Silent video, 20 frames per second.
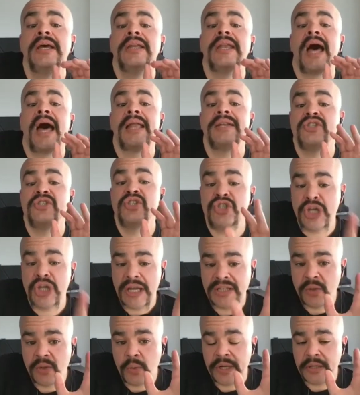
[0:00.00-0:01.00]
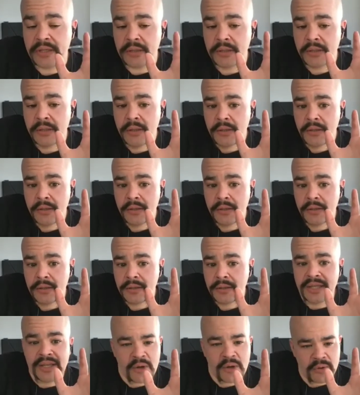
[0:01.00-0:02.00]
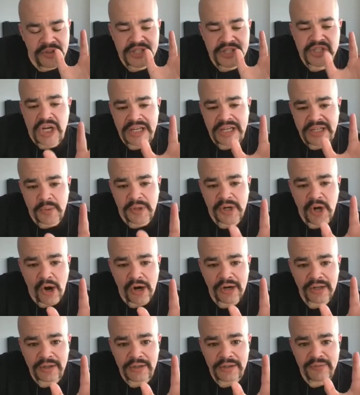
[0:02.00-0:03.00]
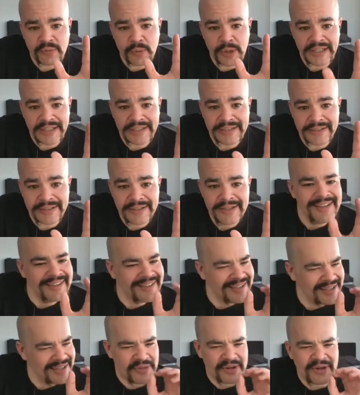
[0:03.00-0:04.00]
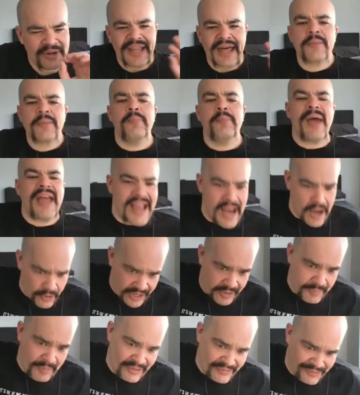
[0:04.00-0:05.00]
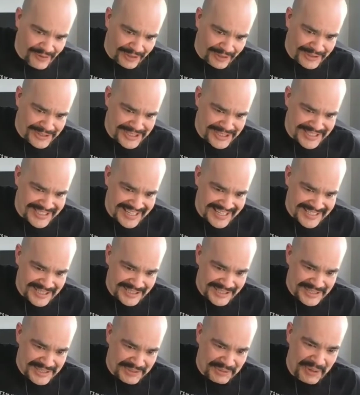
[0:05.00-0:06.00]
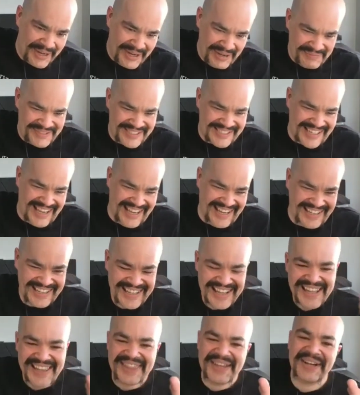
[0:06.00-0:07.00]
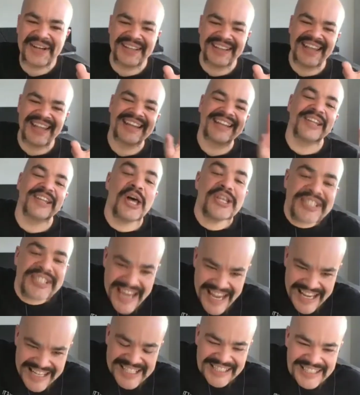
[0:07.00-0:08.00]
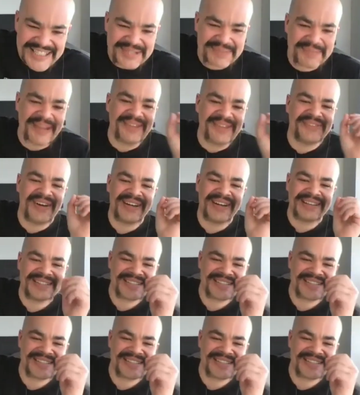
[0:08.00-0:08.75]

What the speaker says: not genuine, you know, the genuine article of willing to, you know, there are a lot of Bay Area motherfuckers, essentially. Is what I'm saying. There are a lot of Los Angeles motherfuckers.